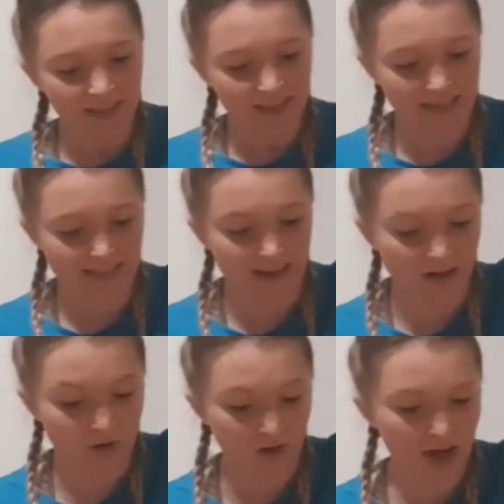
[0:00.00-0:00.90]
That's it, and
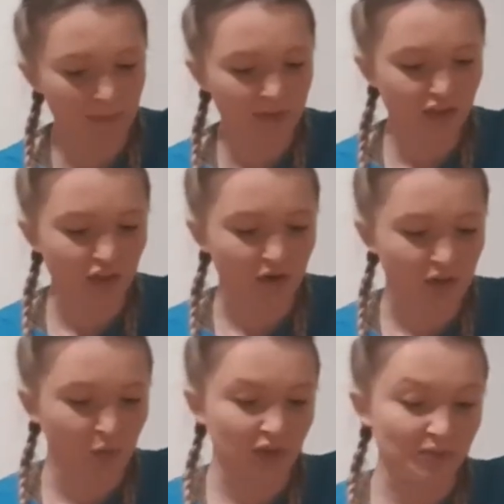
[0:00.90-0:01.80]
I'll come and show
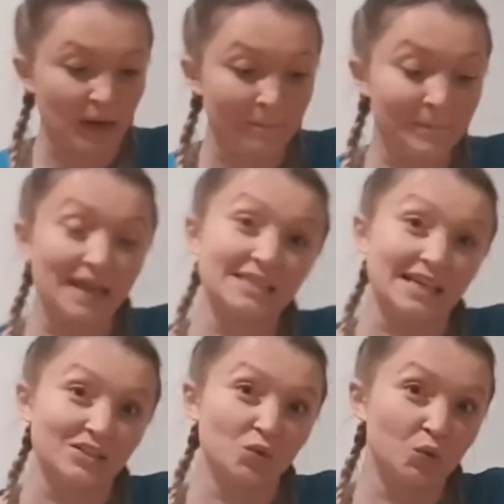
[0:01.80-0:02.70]
you once my butter
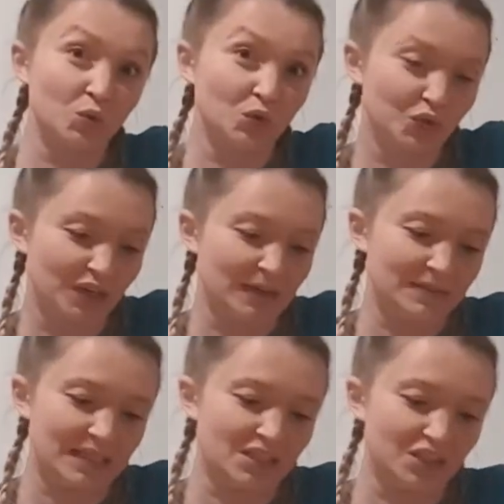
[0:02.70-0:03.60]
is all creamed
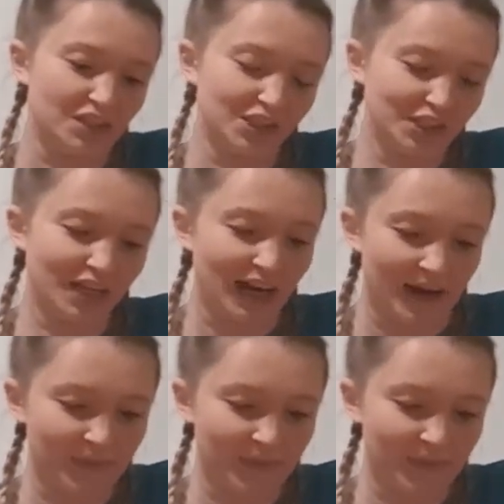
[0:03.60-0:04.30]
into the sugar.